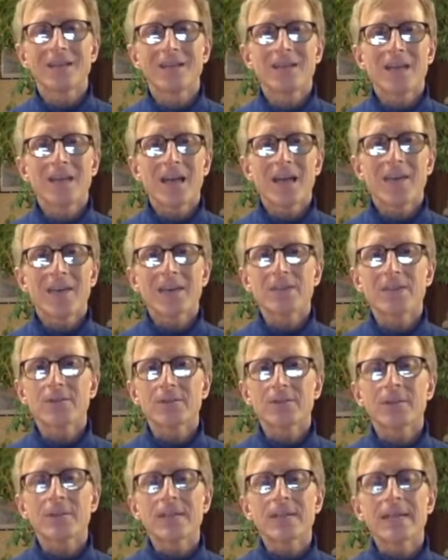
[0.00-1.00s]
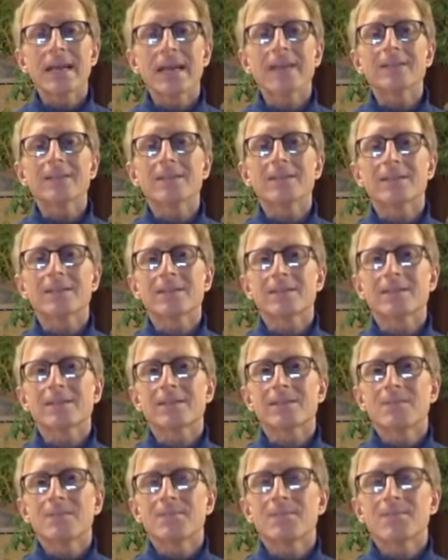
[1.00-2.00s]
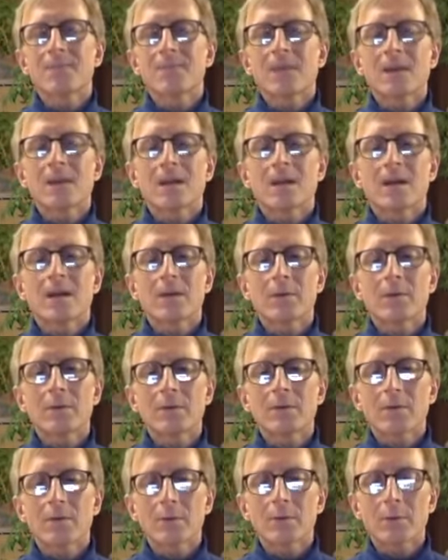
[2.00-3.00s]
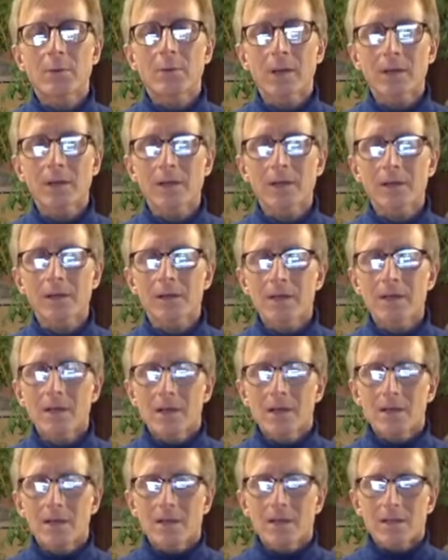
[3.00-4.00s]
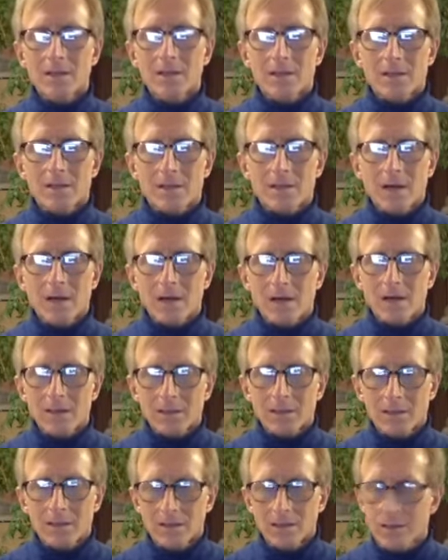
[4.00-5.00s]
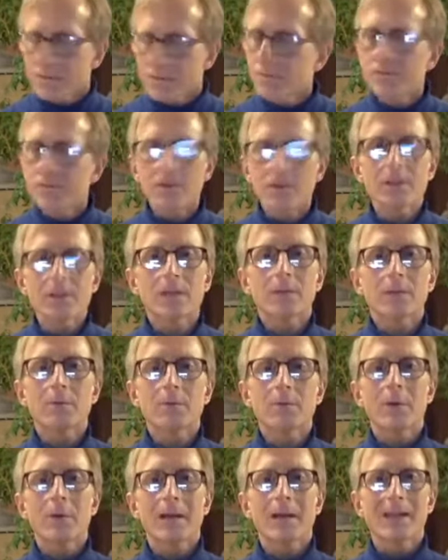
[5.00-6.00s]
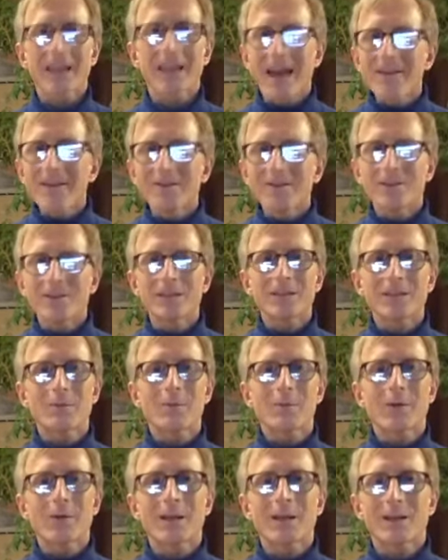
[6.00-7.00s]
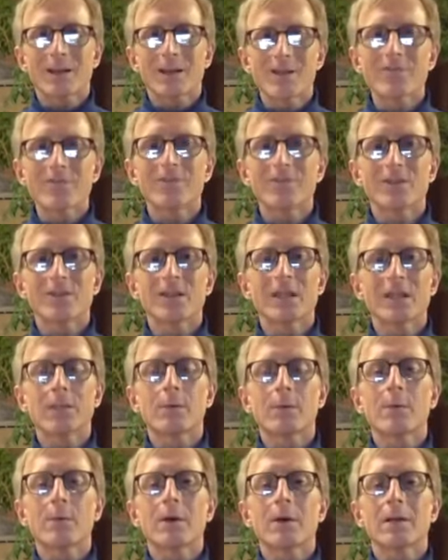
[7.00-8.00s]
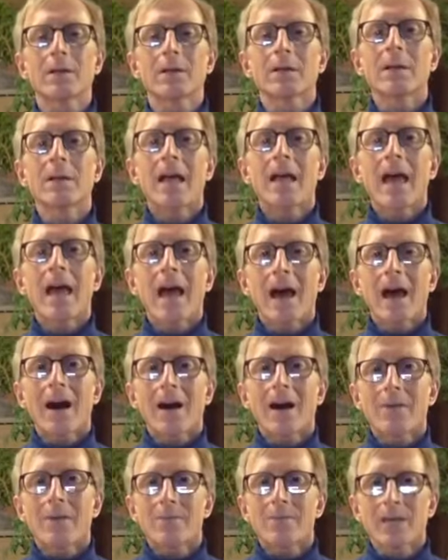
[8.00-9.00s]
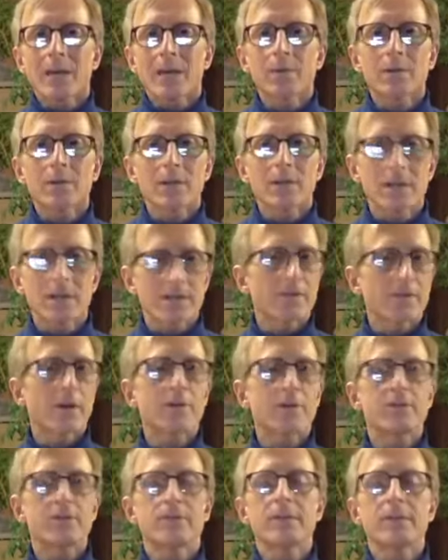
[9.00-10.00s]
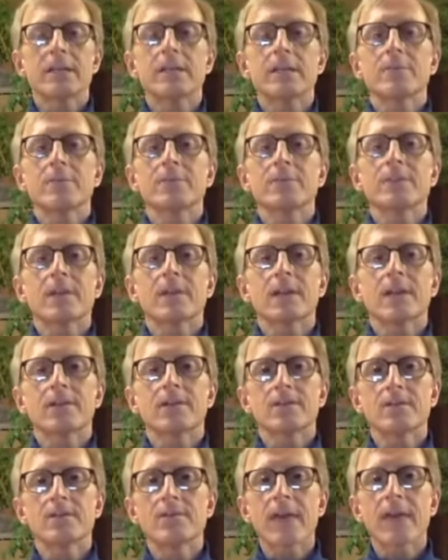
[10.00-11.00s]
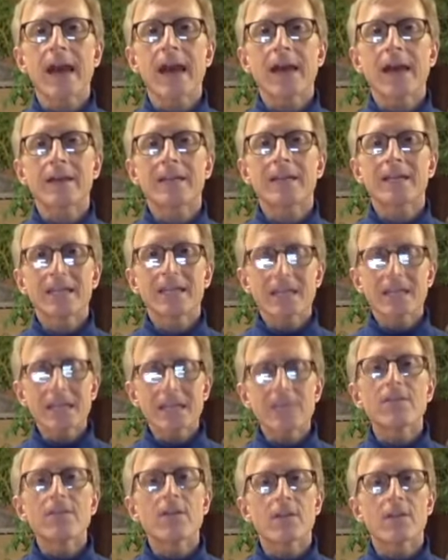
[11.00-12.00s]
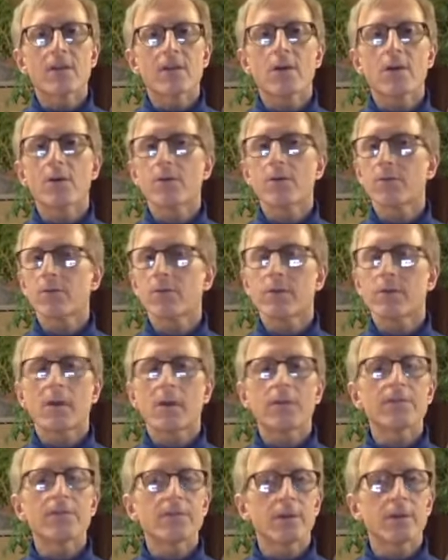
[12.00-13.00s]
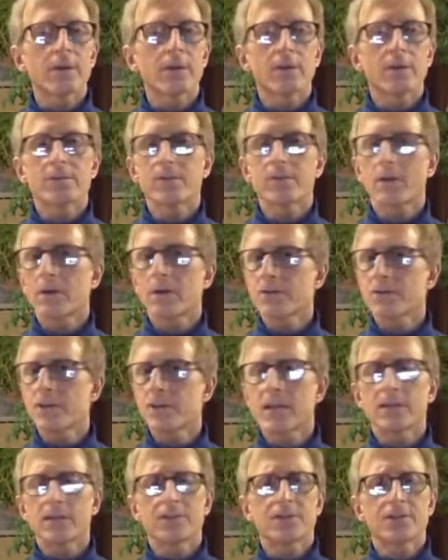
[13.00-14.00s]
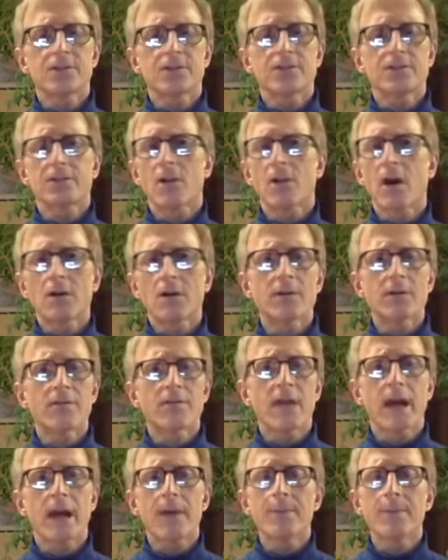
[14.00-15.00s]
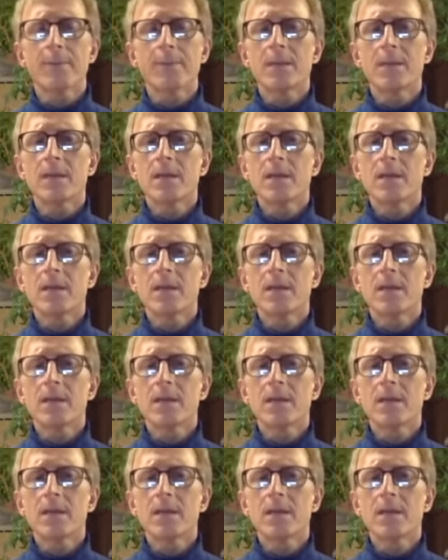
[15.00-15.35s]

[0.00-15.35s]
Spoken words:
And that's really the essence. We want to live fully. We want to laugh fully. We want to love fully. We want to be able to live our dreams and do that even though there are fears, there are challenges, and all of that.